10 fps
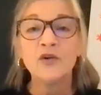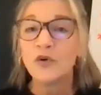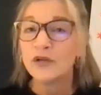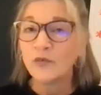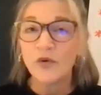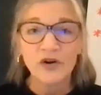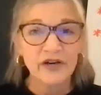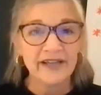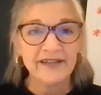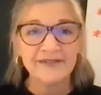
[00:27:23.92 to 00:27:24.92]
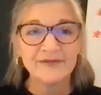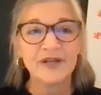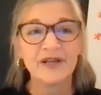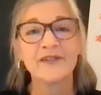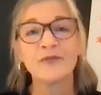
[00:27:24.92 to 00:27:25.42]
You wouldn't worry
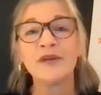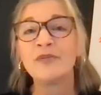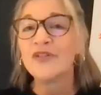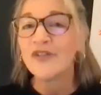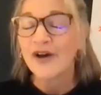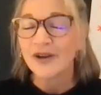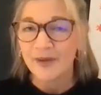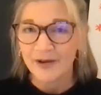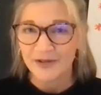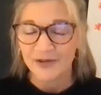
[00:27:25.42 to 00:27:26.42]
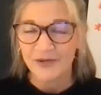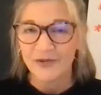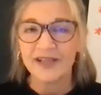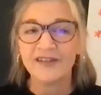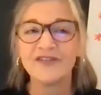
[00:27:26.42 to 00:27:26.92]
what other people thought about you